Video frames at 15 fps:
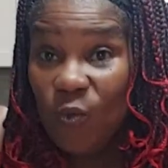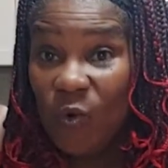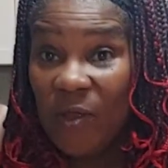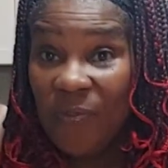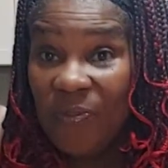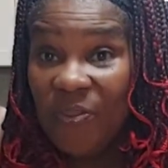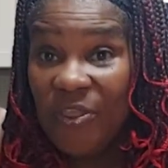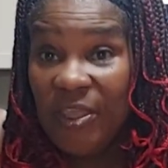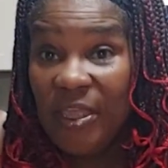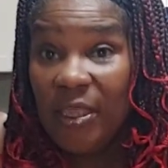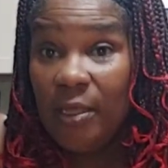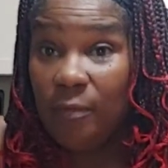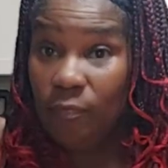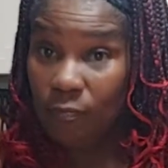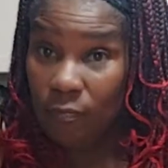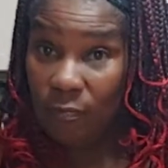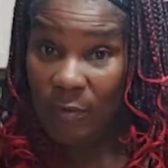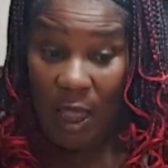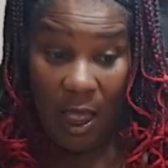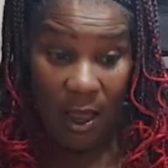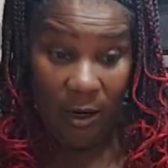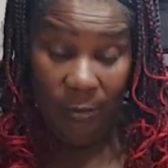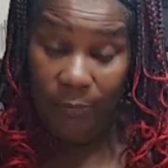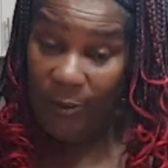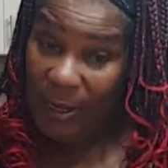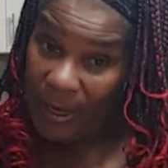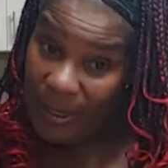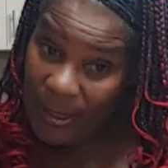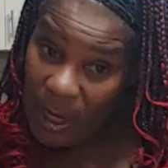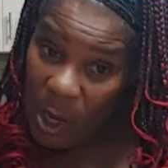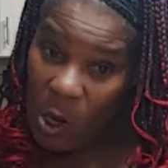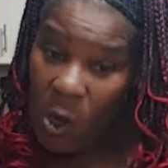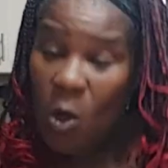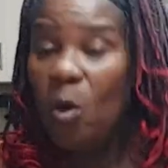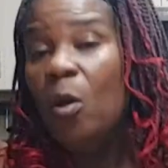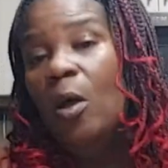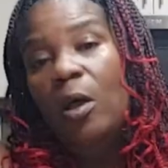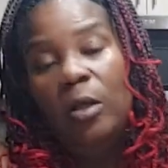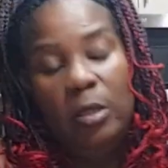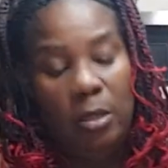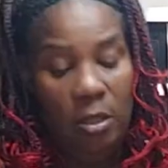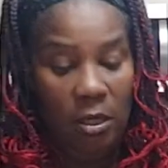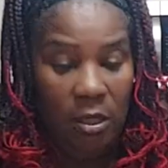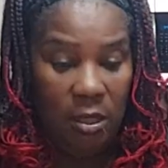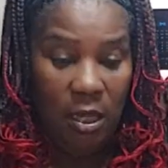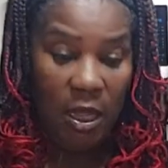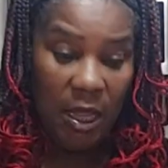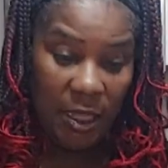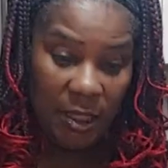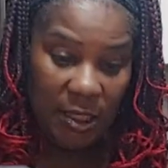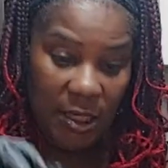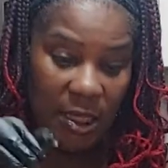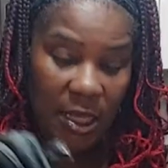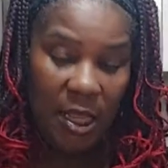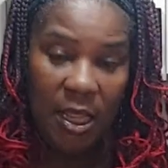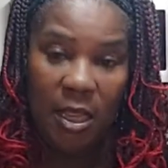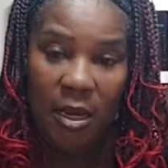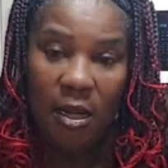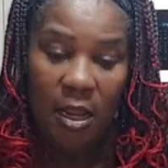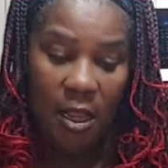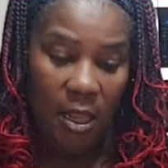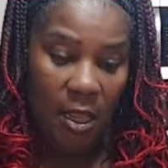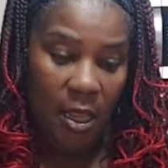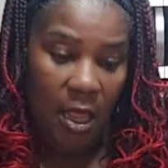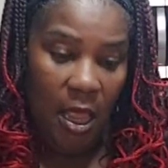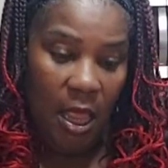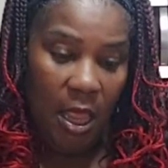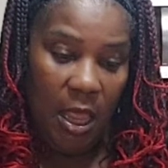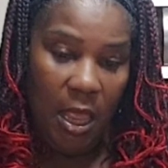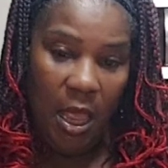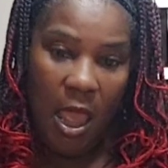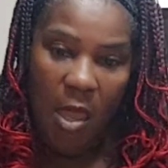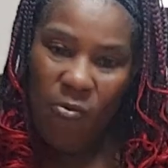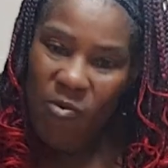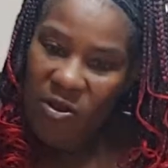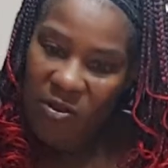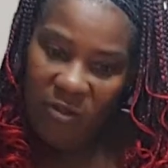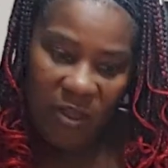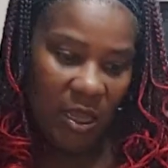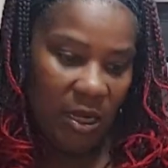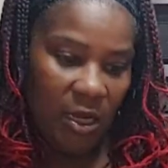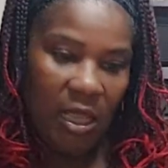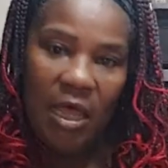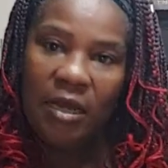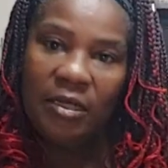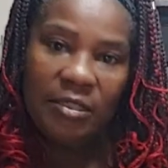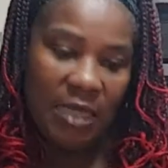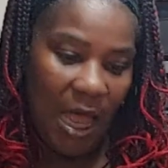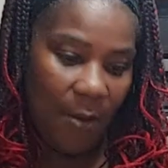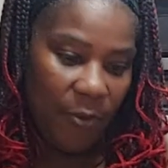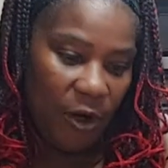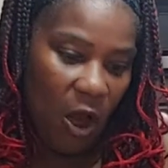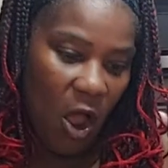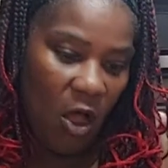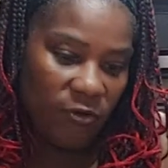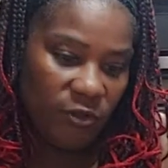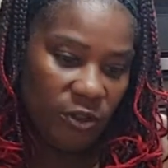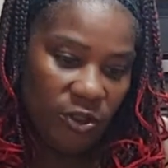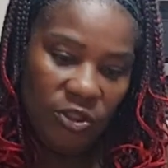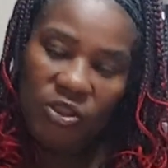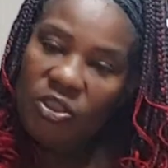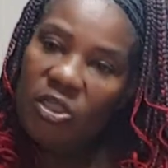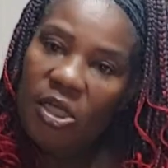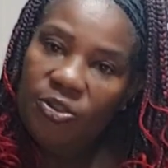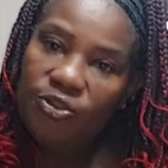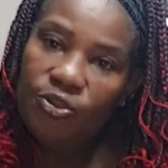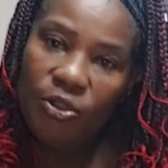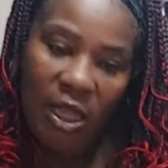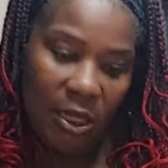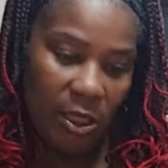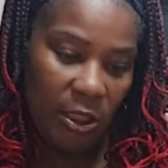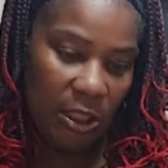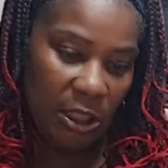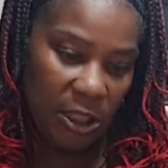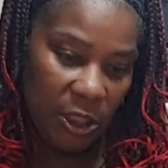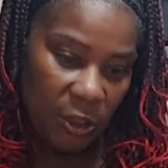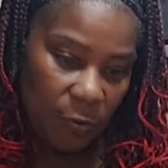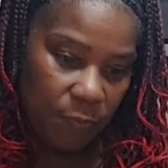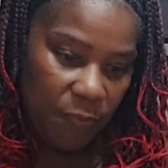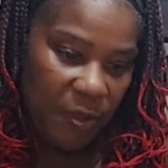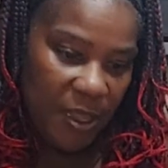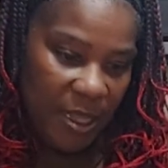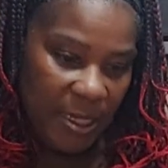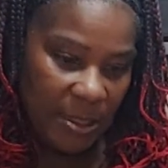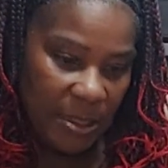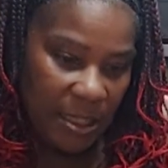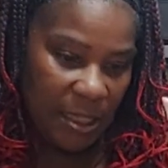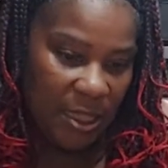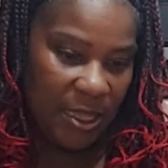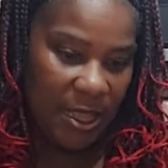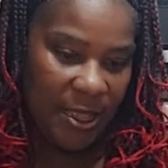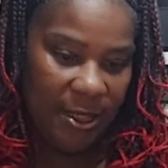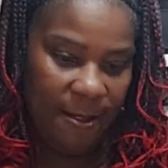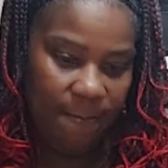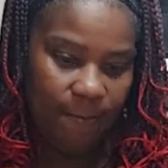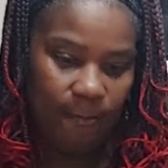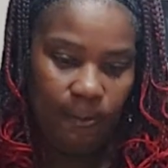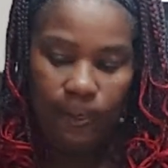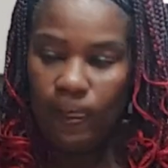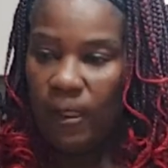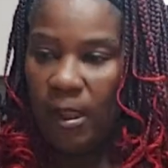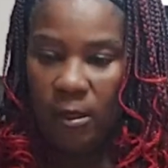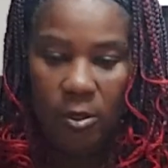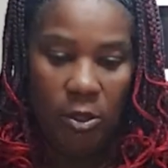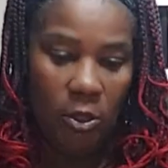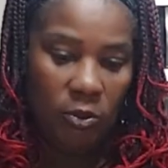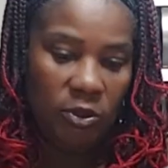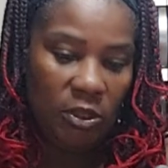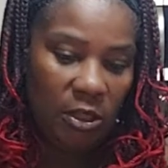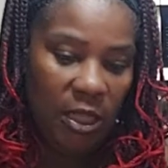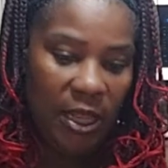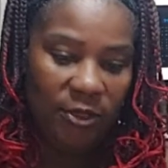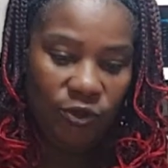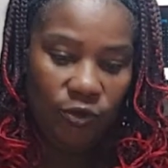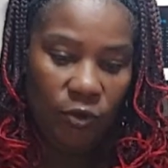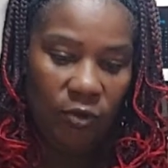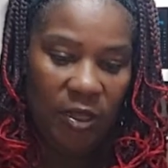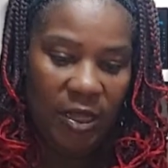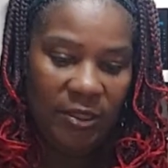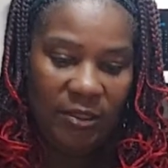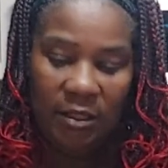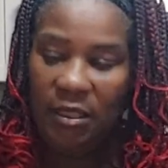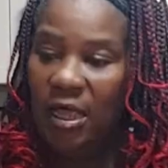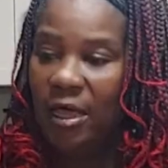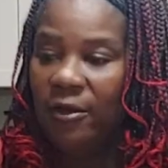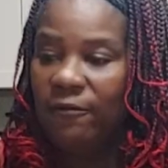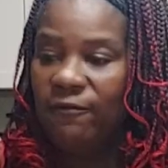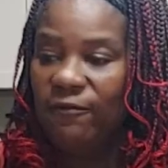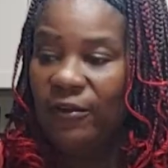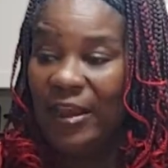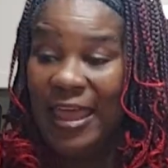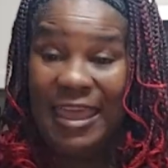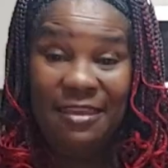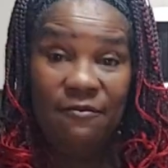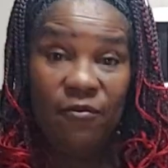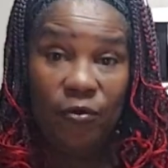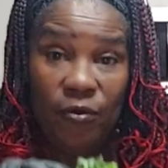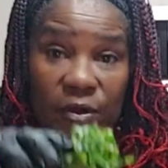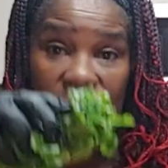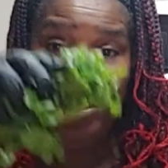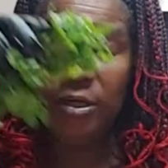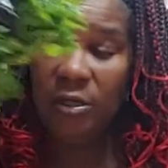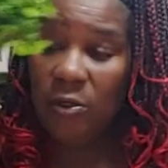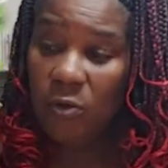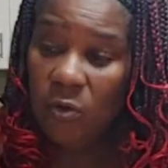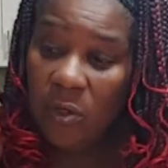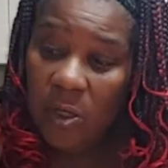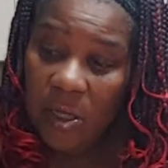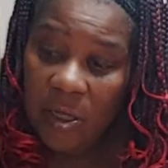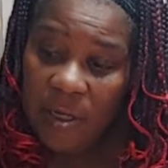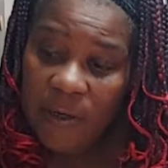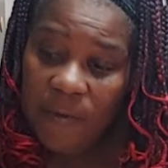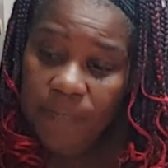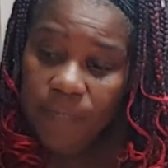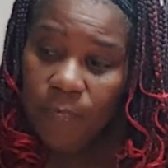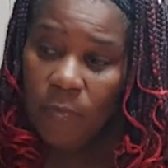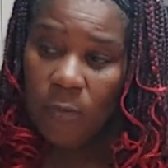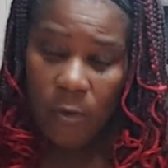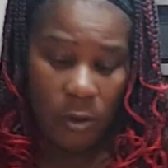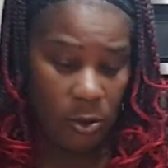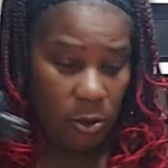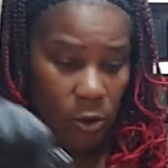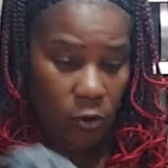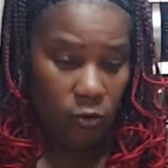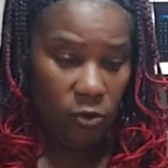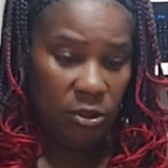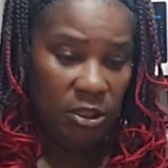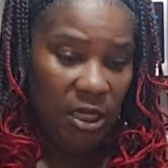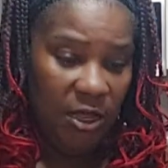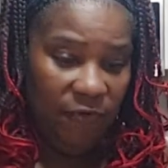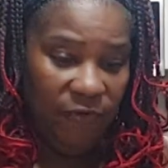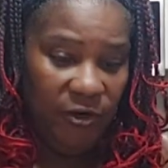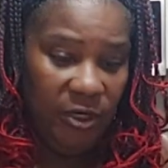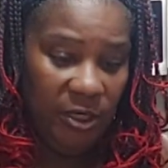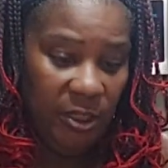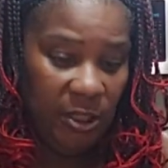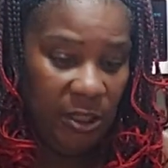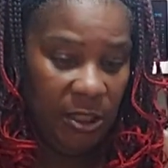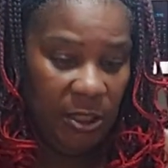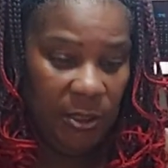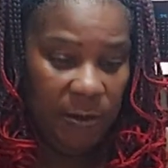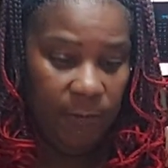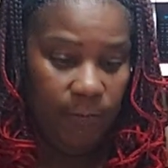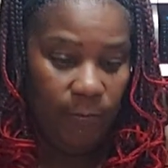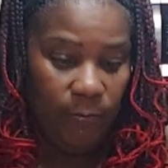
with the jalapeno, the onion, and we're just going to kind of top it off. So you just cut you like a little piece of that. You know, cilantro has a lot of flavor in it, okay? So definitely